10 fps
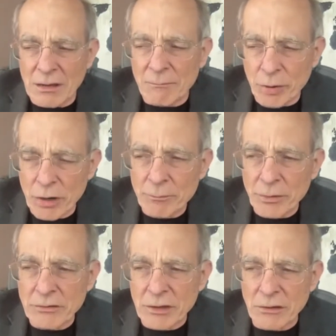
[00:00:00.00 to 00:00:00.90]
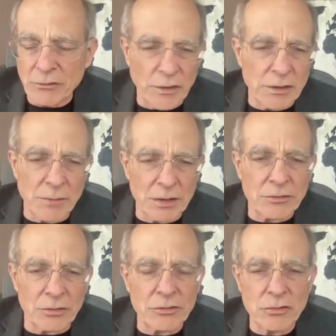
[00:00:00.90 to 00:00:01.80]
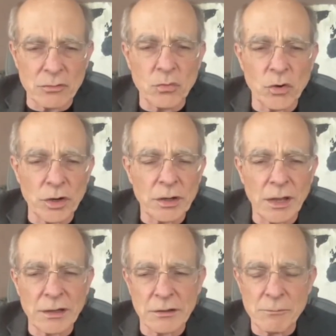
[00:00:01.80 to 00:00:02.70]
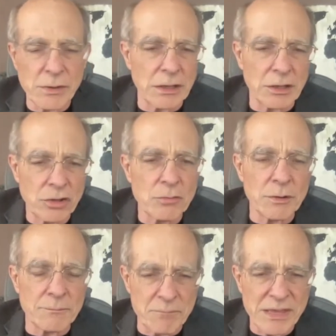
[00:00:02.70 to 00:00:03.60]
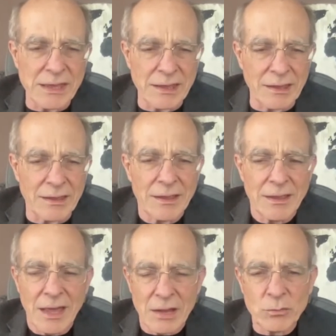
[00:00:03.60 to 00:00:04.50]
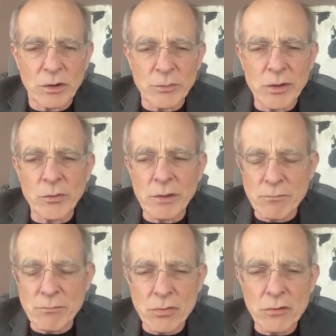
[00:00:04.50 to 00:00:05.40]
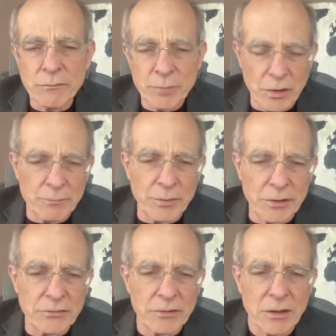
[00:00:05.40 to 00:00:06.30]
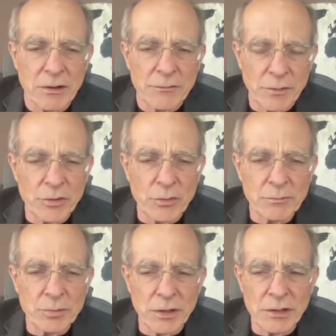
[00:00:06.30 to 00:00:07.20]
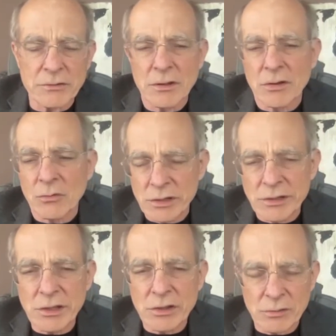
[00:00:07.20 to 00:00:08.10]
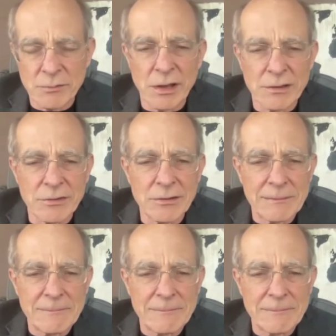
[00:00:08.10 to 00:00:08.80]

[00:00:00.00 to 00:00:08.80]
purpose is fundamental to work and to being a human being. And when we remove purpose from the workplace, we dehumanize it.